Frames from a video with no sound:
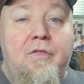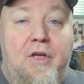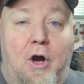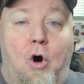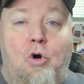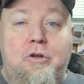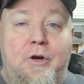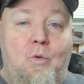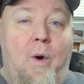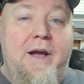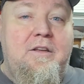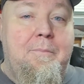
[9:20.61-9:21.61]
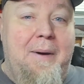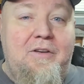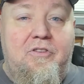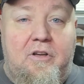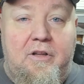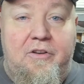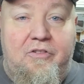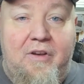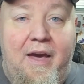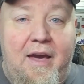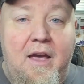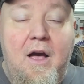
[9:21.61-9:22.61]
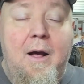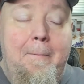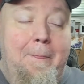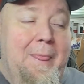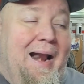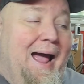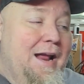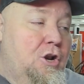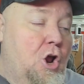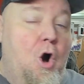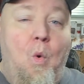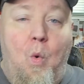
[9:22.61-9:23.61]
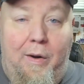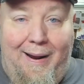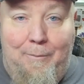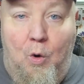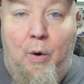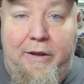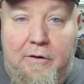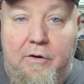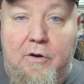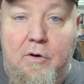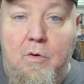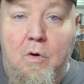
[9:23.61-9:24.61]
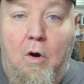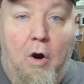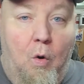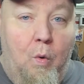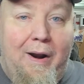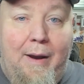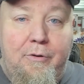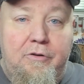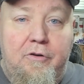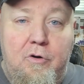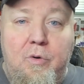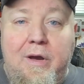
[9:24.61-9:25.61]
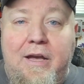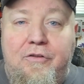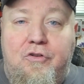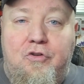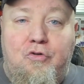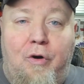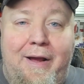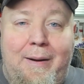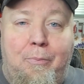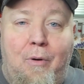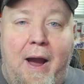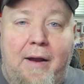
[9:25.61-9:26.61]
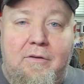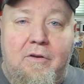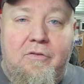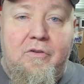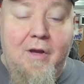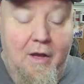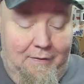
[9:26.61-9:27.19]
The only way to basically say that I know what I'm going to do or what I would do is to train and practice.